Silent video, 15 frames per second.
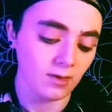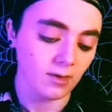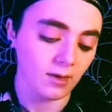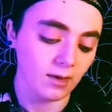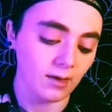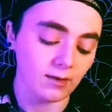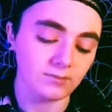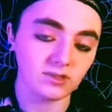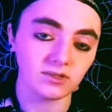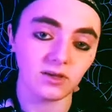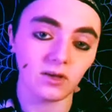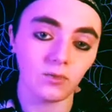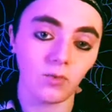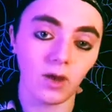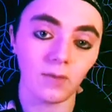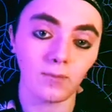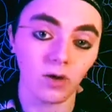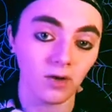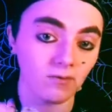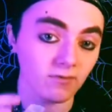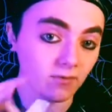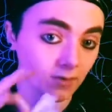I'm just going to wipe
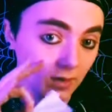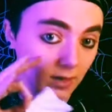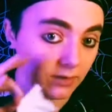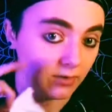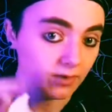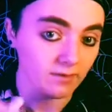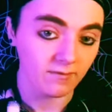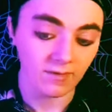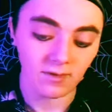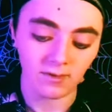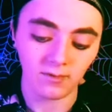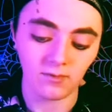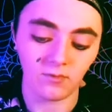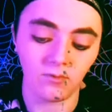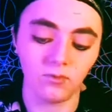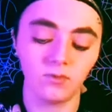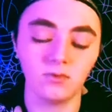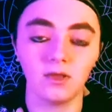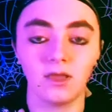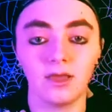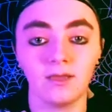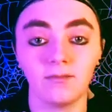off underneath it
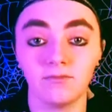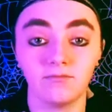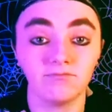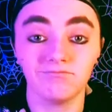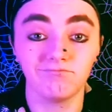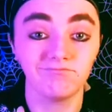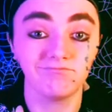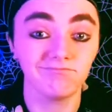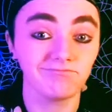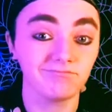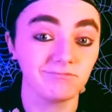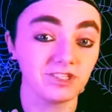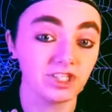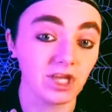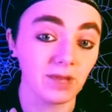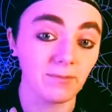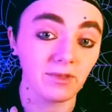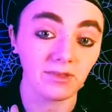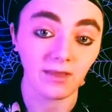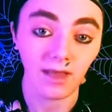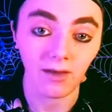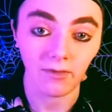and shape it to
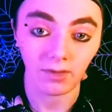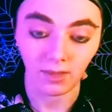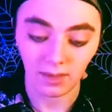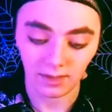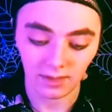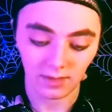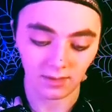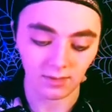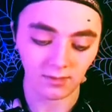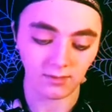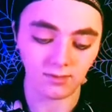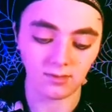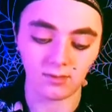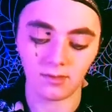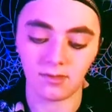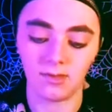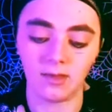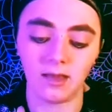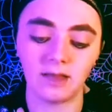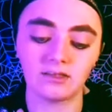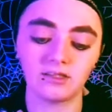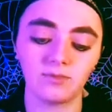how I like it. I
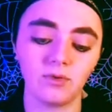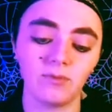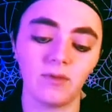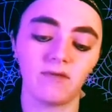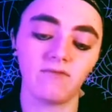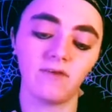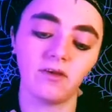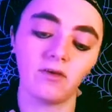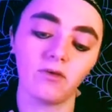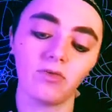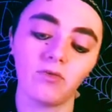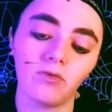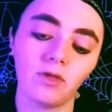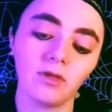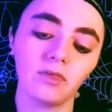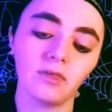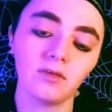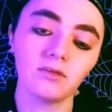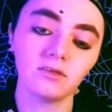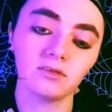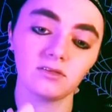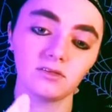just put my finger through like
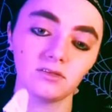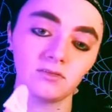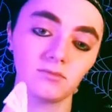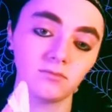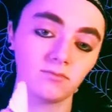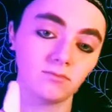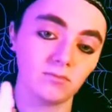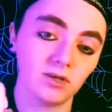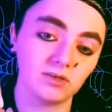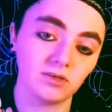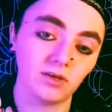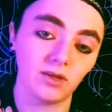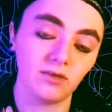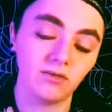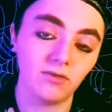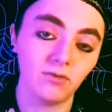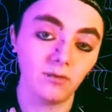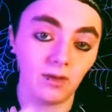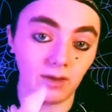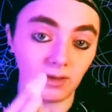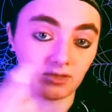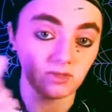this. That's all I do, and
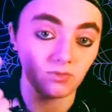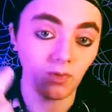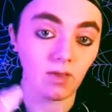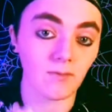I just wipe.